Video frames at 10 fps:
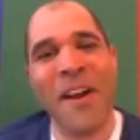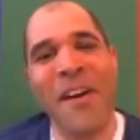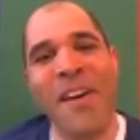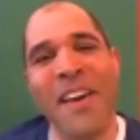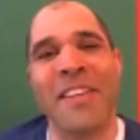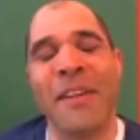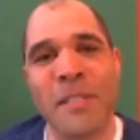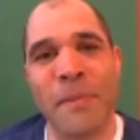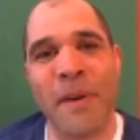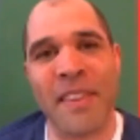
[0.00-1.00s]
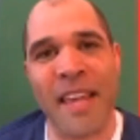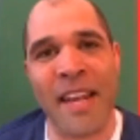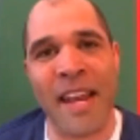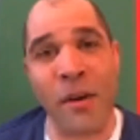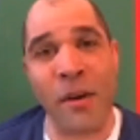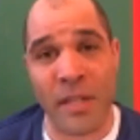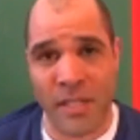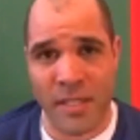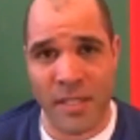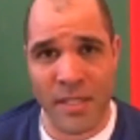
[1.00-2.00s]
wonder how Anthony feels about that now,
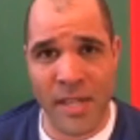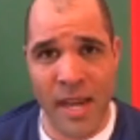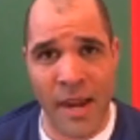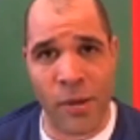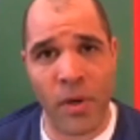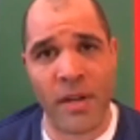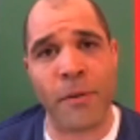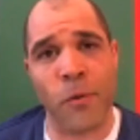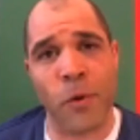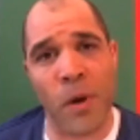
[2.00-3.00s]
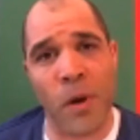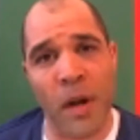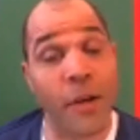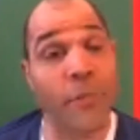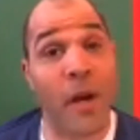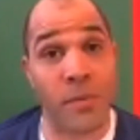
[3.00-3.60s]
because he's now working for uh,